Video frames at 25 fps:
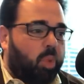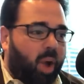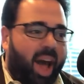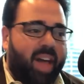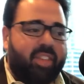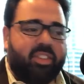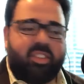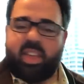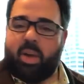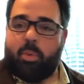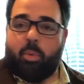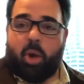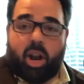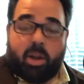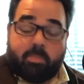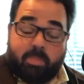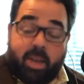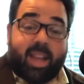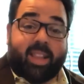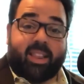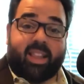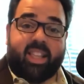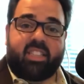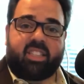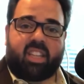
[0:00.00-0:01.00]
Rather, they want to
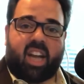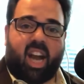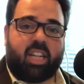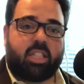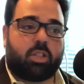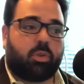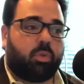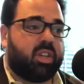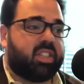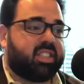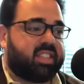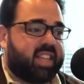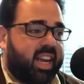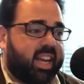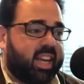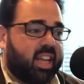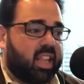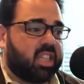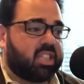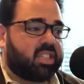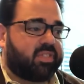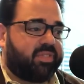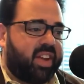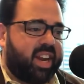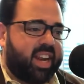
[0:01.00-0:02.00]
make these kinds of
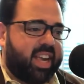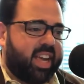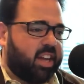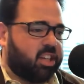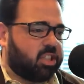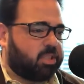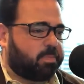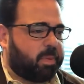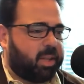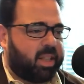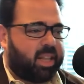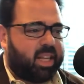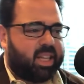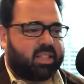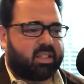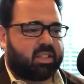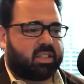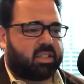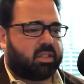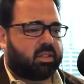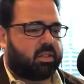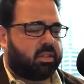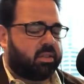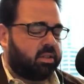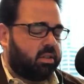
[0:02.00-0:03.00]
ridiculous videos. But
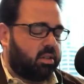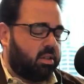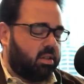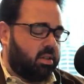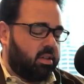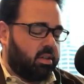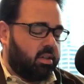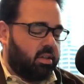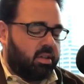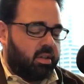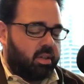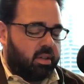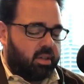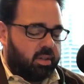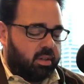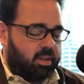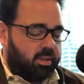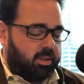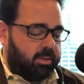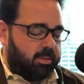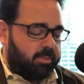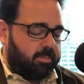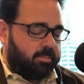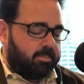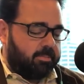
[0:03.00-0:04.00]
let's,
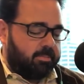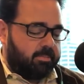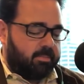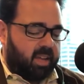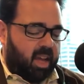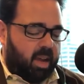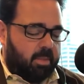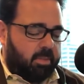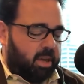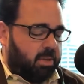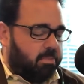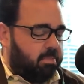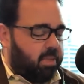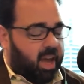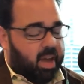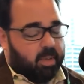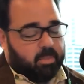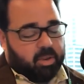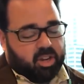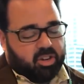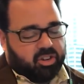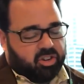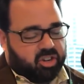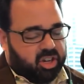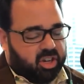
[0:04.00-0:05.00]
I mean,
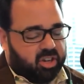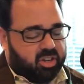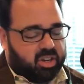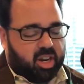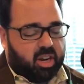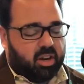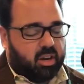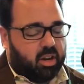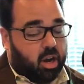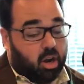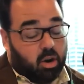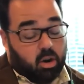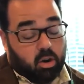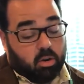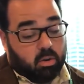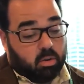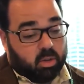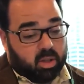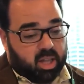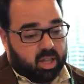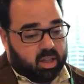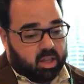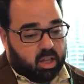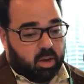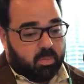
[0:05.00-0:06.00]
maybe she didn't
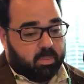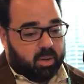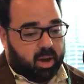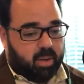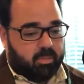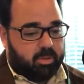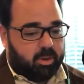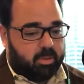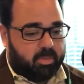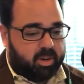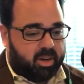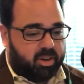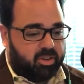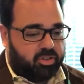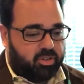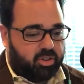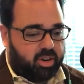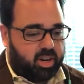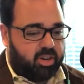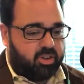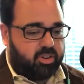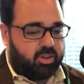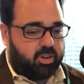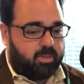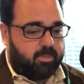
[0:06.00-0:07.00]
know that the Obama
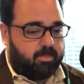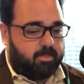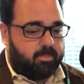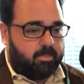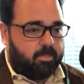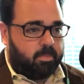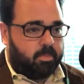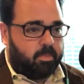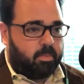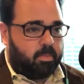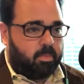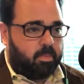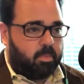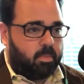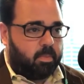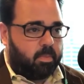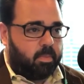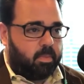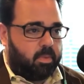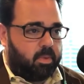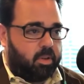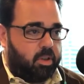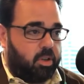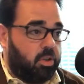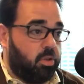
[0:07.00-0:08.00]
administration
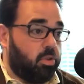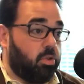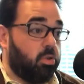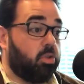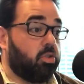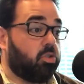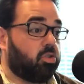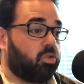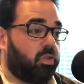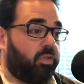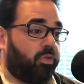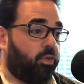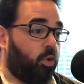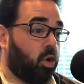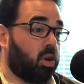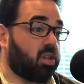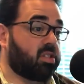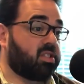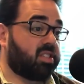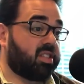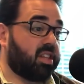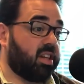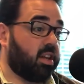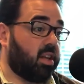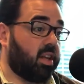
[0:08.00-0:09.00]
used
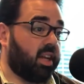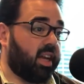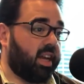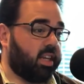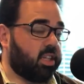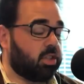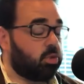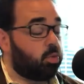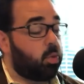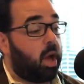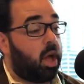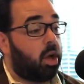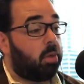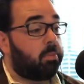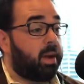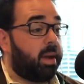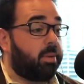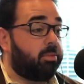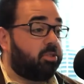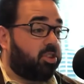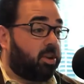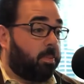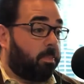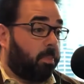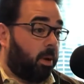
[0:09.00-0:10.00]
Fort Sill as well.
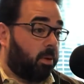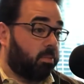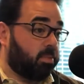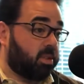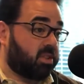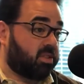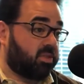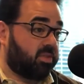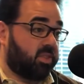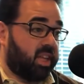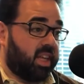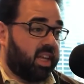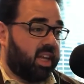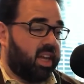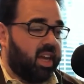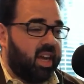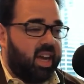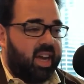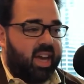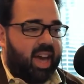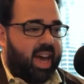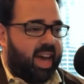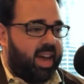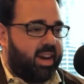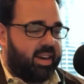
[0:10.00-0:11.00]
Maybe she purposely
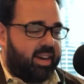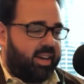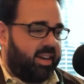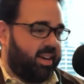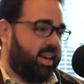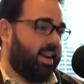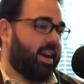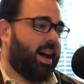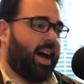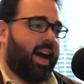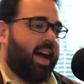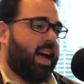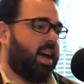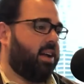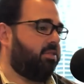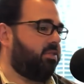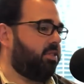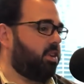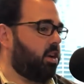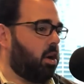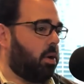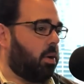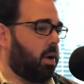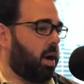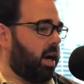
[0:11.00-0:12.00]
edited it. I have
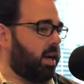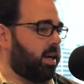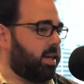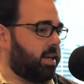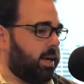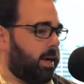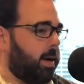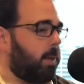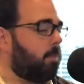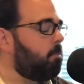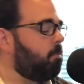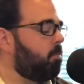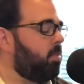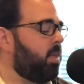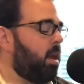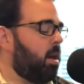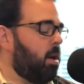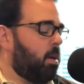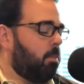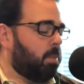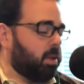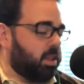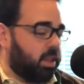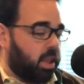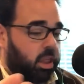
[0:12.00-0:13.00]
no idea.
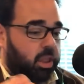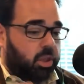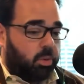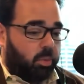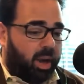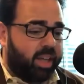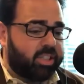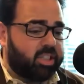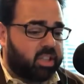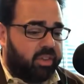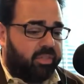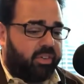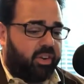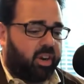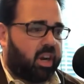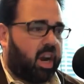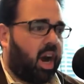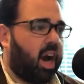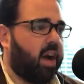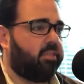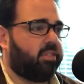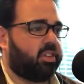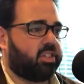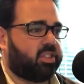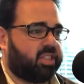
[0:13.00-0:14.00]
But the thrust of her
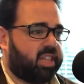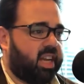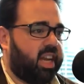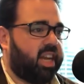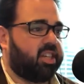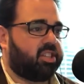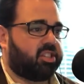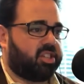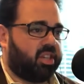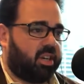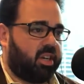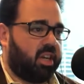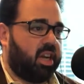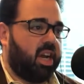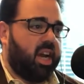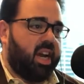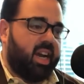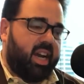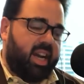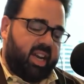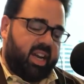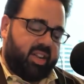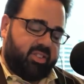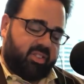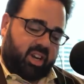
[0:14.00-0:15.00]
conversation
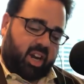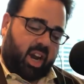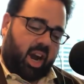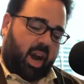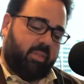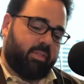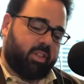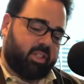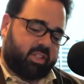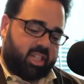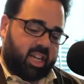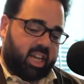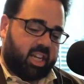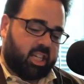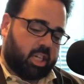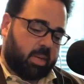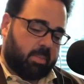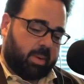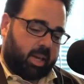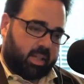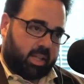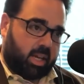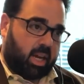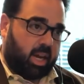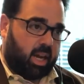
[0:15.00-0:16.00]
is a conversation
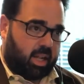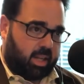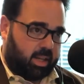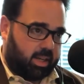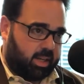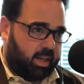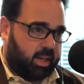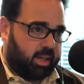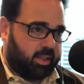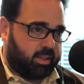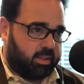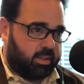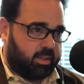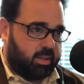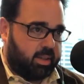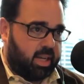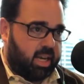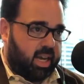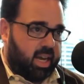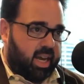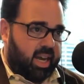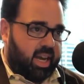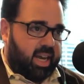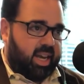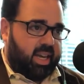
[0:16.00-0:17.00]
about the Holocaust,
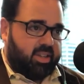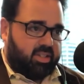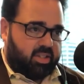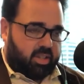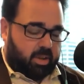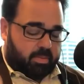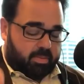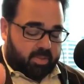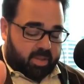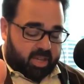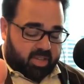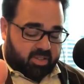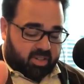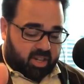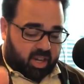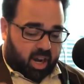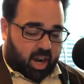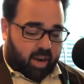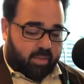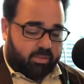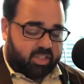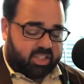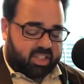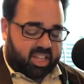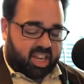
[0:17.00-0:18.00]
is a, is a
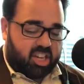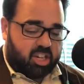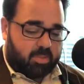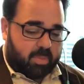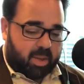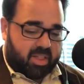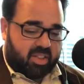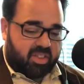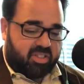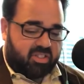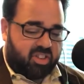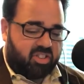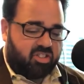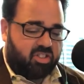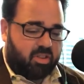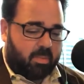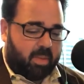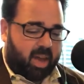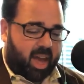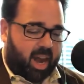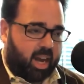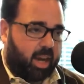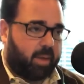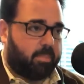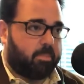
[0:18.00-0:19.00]
conversation about the
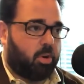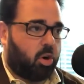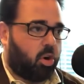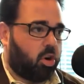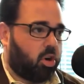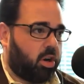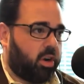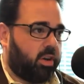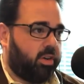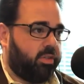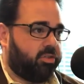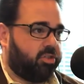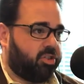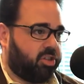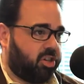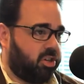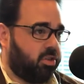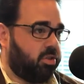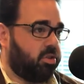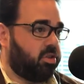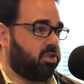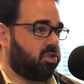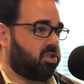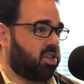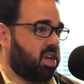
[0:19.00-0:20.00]
systematic murder of
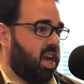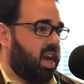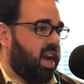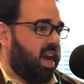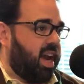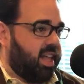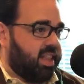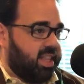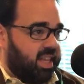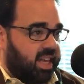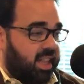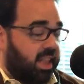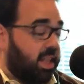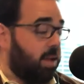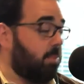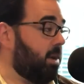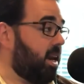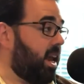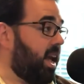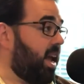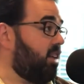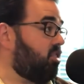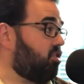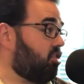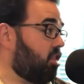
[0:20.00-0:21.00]
Jews and the
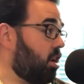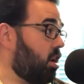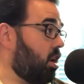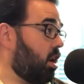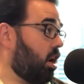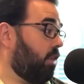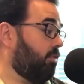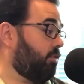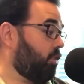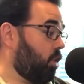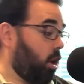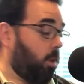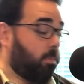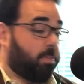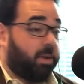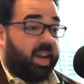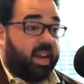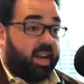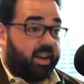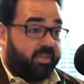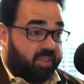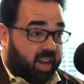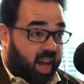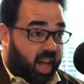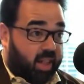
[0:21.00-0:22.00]
elimination of
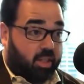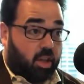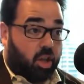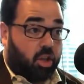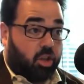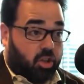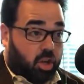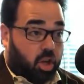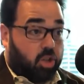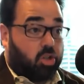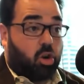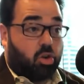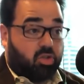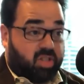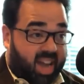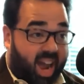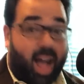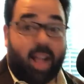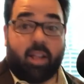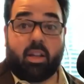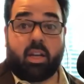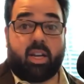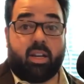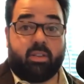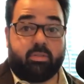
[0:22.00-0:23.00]
European, if not the, the
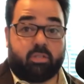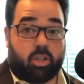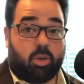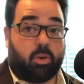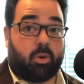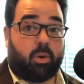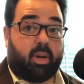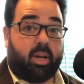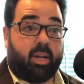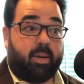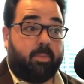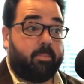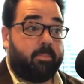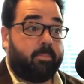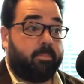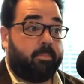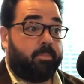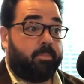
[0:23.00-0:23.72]
totality of Jewry.